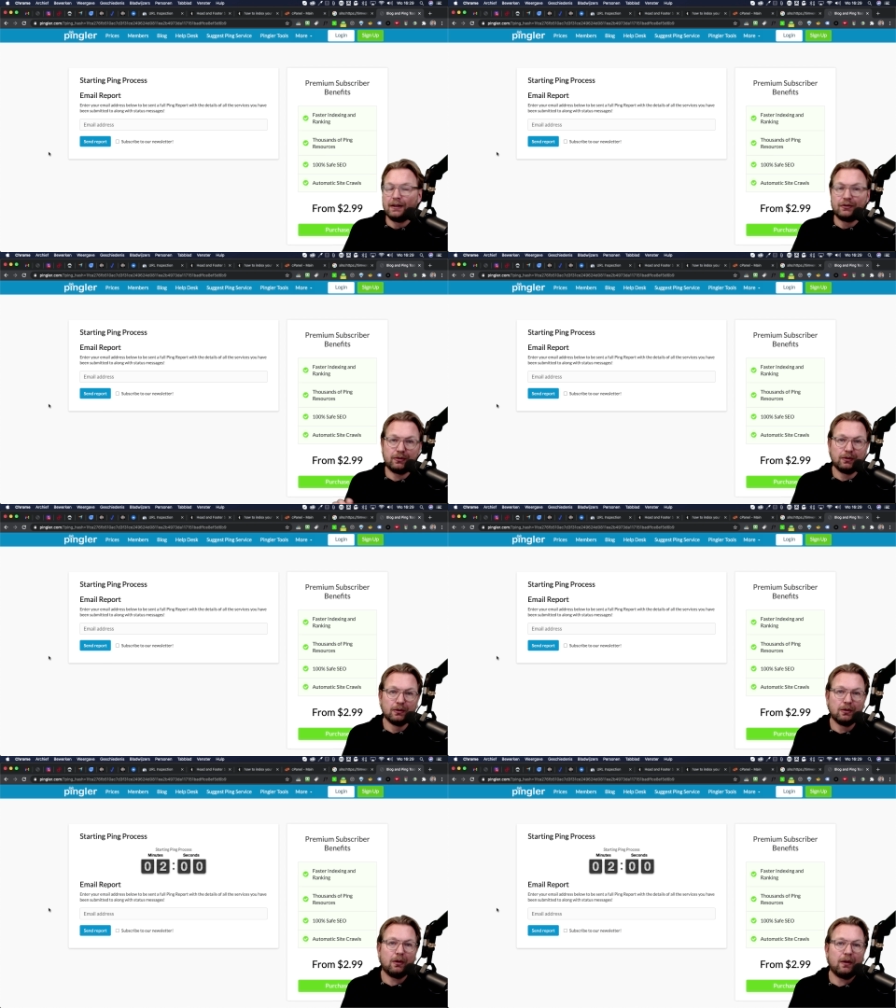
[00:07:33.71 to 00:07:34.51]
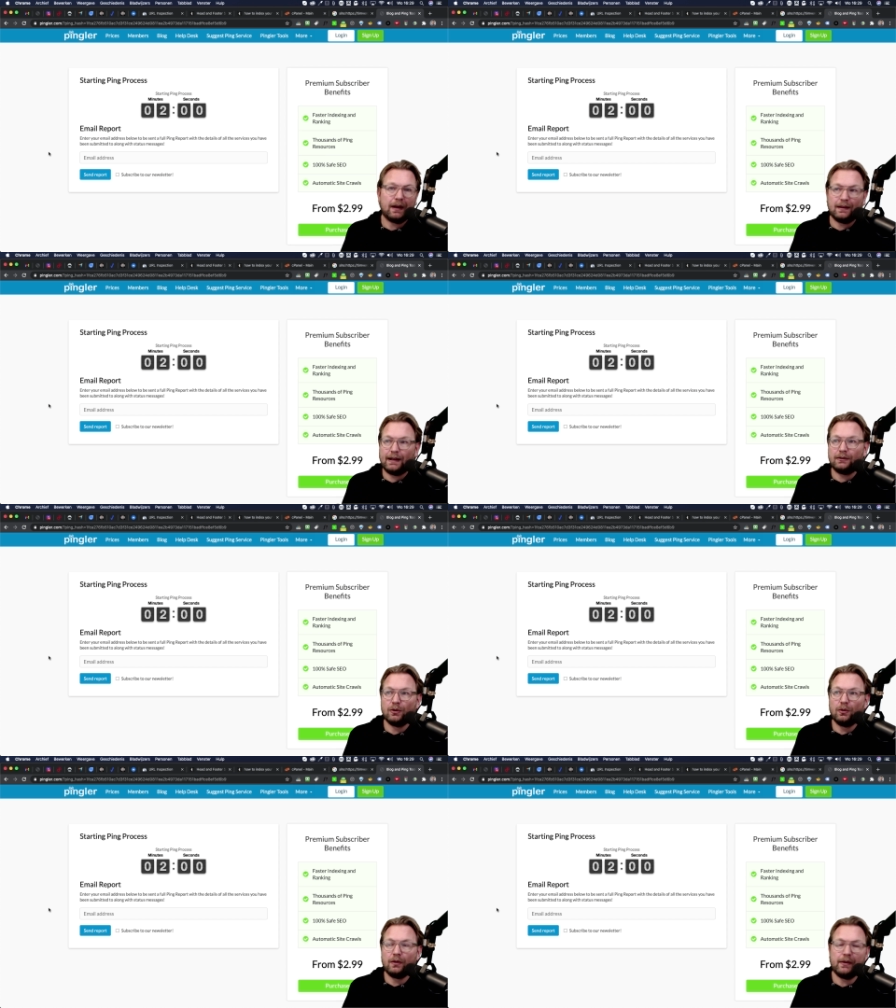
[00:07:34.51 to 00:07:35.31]
to Google and let
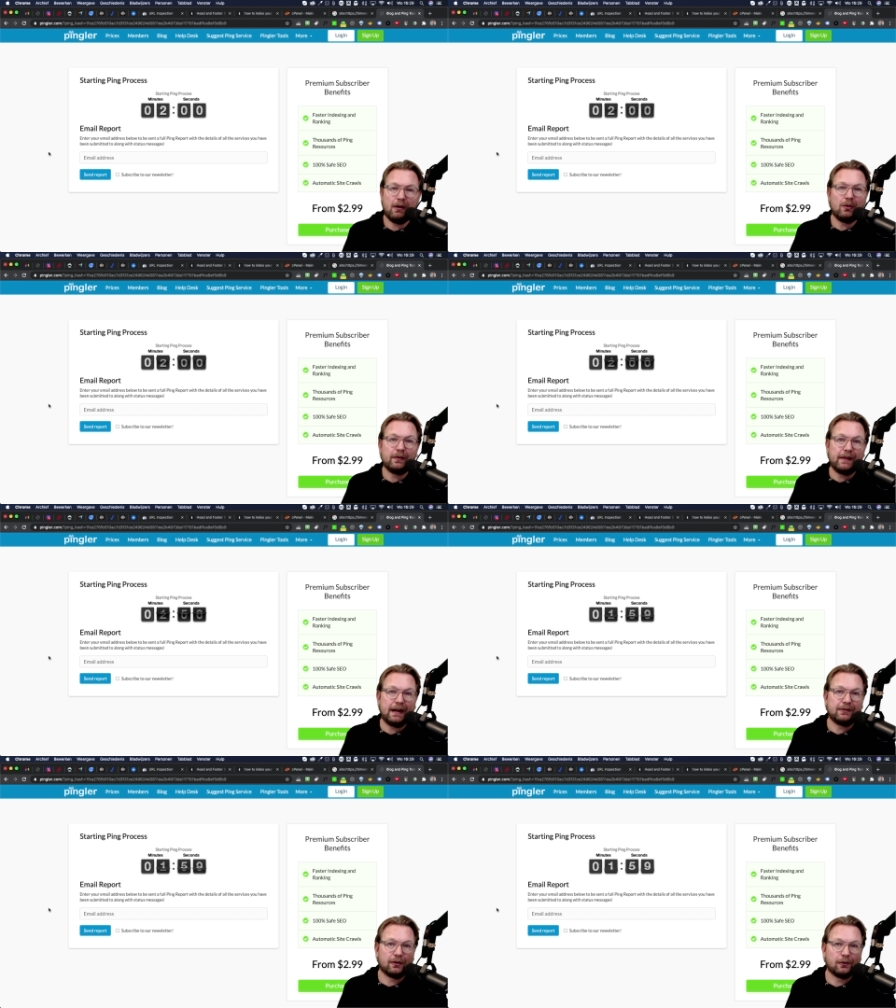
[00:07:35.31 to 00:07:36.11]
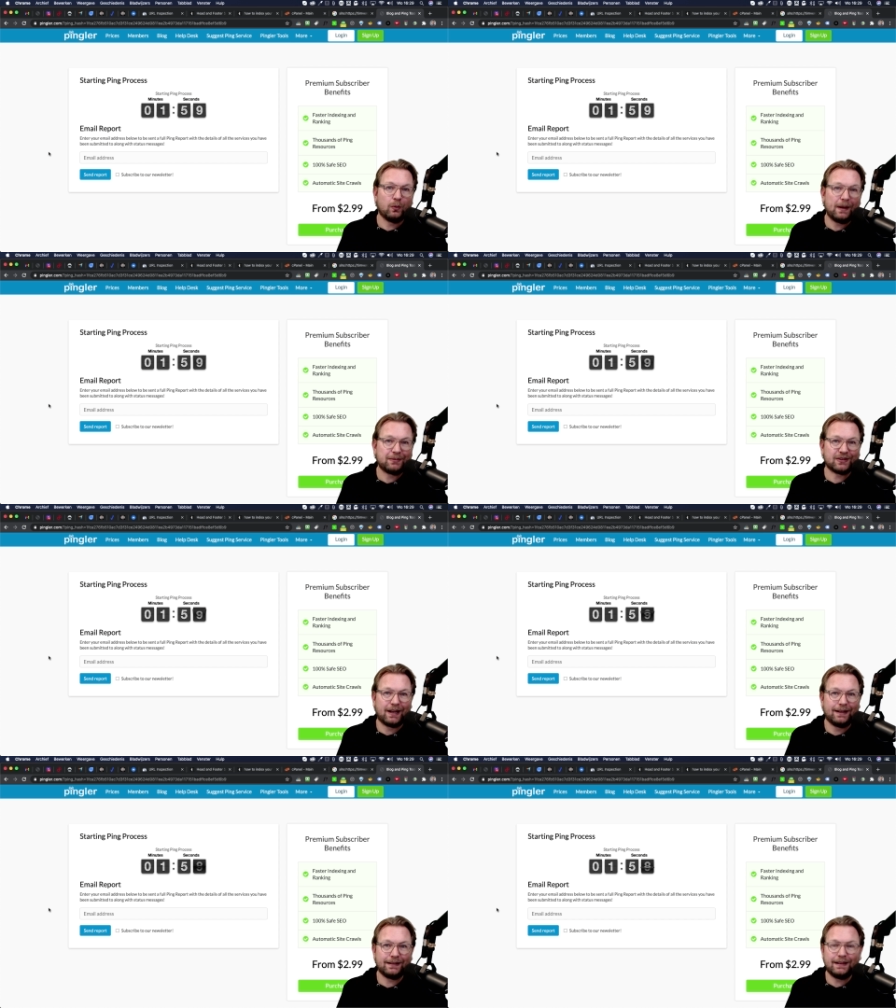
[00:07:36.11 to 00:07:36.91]
Google know that your
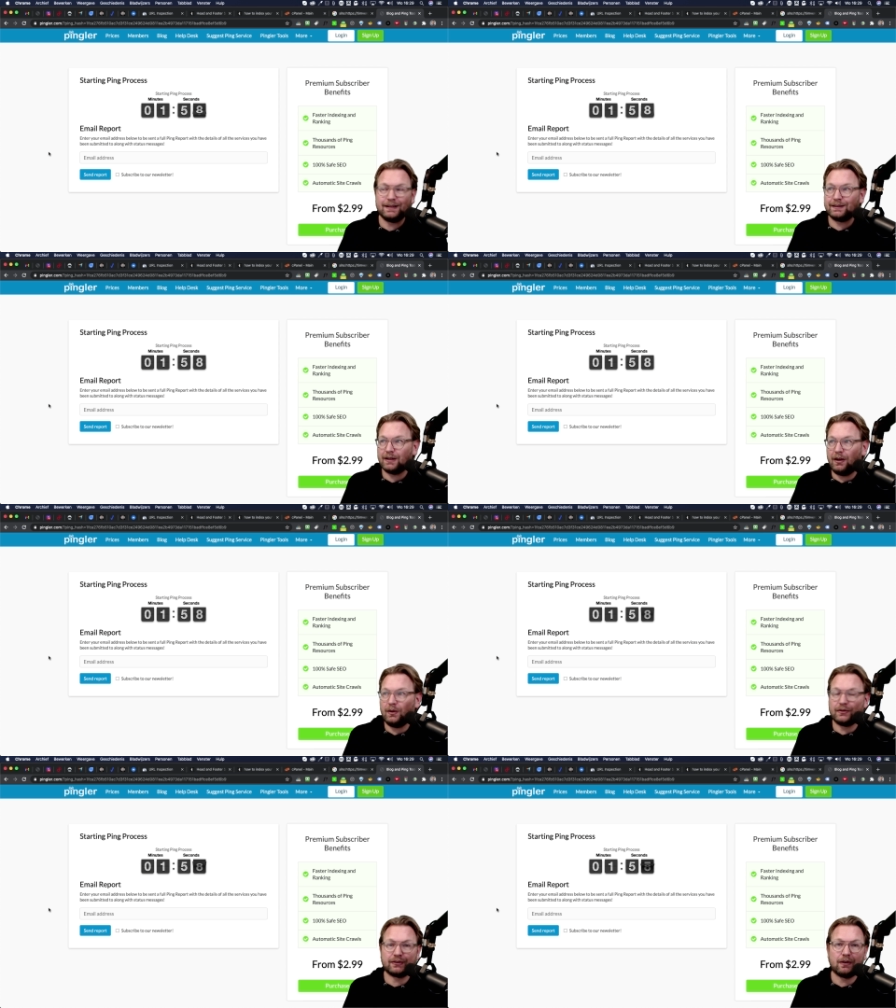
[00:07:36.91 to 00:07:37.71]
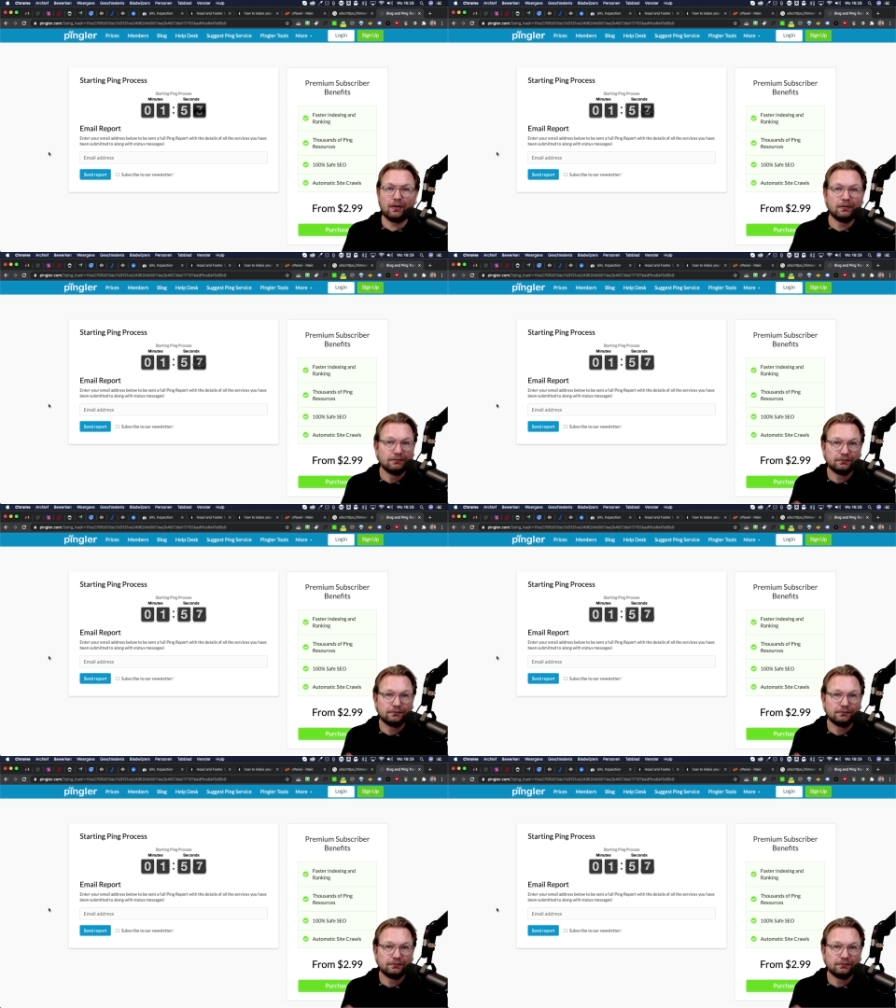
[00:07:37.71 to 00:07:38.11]
website is also